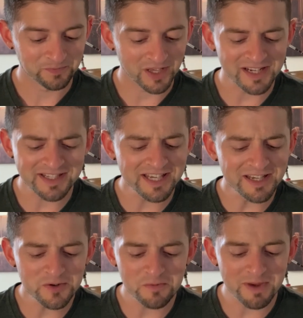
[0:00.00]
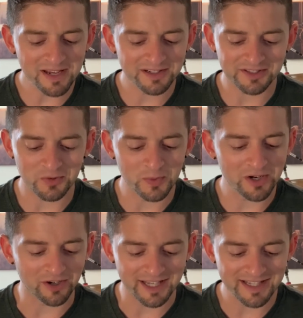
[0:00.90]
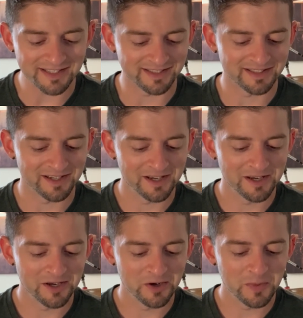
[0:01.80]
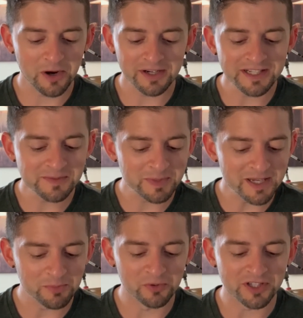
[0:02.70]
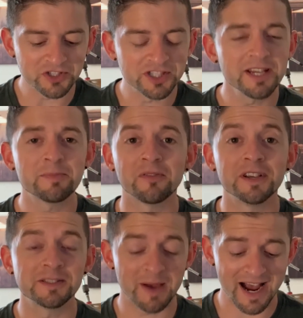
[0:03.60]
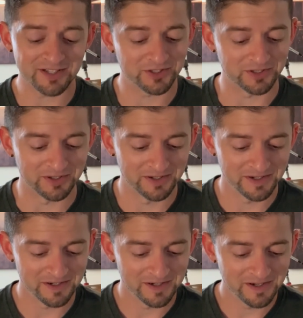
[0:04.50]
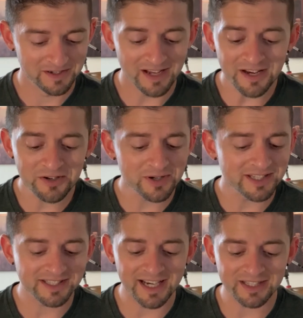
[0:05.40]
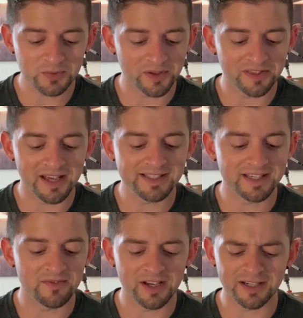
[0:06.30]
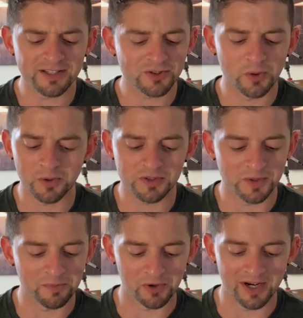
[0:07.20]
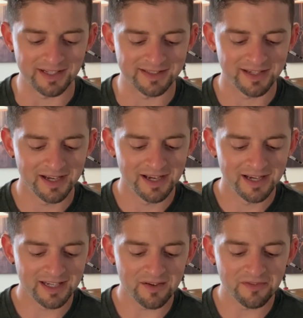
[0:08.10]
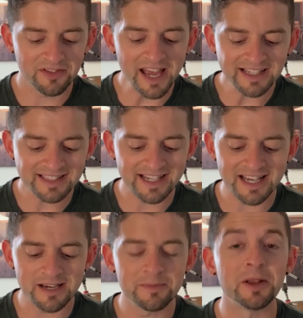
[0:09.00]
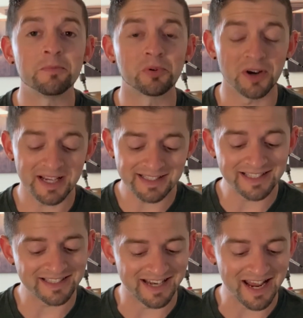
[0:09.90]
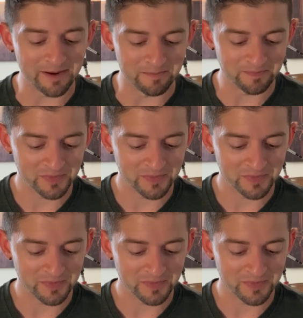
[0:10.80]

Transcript: It is he who made us, and we are his. We are his people, the sheep of his pasture. Enter his gates with thanksgiving and his courts with praise. Give thanks to him and praise his name.